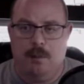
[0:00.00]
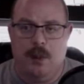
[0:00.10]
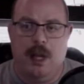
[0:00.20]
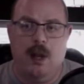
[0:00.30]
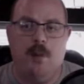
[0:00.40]

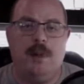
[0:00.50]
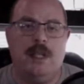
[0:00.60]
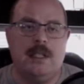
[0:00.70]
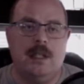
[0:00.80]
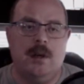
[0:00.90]
But I hope it
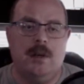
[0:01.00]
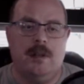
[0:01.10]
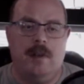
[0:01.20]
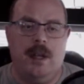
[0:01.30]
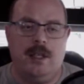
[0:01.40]
doesn't lower the
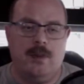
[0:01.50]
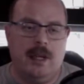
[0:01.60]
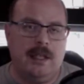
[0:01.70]
value of sweat, because